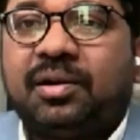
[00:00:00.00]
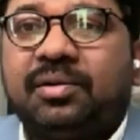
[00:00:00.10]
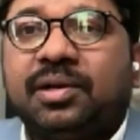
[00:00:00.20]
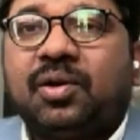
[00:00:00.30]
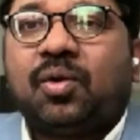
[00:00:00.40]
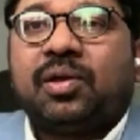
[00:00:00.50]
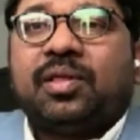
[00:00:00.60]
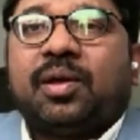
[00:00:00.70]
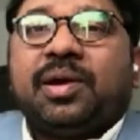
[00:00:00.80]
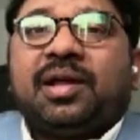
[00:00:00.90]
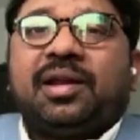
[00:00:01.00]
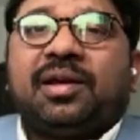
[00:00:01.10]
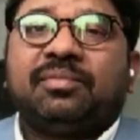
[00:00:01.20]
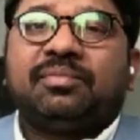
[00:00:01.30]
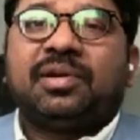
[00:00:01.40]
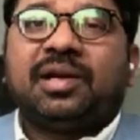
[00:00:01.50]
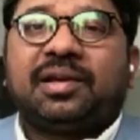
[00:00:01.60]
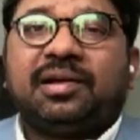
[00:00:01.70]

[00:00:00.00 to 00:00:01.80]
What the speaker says: in the beginning, like